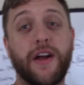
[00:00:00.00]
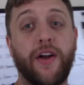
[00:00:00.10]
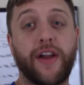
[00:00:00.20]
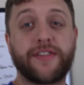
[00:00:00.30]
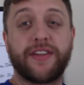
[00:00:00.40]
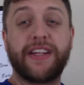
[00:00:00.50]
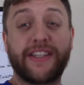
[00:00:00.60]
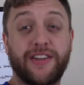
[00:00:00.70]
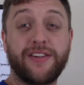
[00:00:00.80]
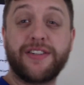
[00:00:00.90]
Alright, so that
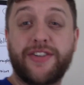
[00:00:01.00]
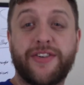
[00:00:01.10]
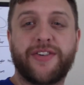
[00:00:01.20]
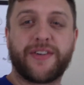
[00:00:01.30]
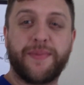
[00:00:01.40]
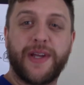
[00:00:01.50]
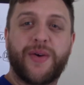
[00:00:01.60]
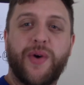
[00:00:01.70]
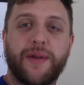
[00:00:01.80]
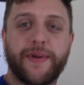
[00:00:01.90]
lunch took me
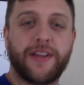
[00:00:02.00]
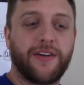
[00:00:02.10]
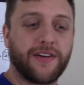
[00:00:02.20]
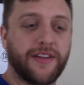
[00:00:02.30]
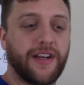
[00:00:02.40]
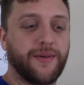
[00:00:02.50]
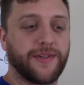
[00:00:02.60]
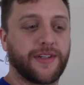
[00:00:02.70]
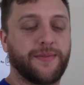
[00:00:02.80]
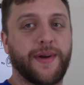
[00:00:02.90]
quite a bit longer than I was
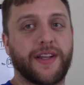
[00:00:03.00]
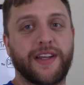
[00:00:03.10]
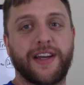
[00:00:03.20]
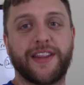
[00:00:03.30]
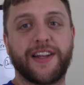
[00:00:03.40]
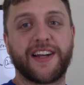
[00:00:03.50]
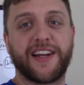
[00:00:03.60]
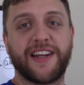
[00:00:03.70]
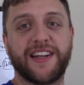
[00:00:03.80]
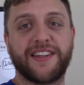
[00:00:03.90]
expecting. I thought I
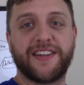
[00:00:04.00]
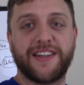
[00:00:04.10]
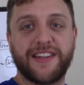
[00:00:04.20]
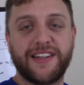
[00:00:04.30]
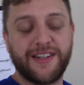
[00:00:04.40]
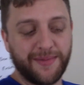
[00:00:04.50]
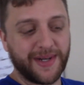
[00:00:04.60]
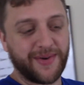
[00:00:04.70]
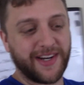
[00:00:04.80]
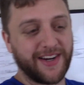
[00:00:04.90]
could get it done a little bit
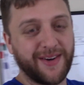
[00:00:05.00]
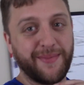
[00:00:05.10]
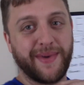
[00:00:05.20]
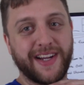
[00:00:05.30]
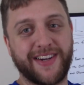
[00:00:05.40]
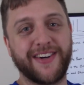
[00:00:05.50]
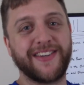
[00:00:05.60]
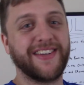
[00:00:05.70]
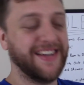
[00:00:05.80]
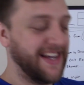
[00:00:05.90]
quicker, but I
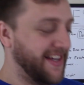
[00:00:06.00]
couldn't.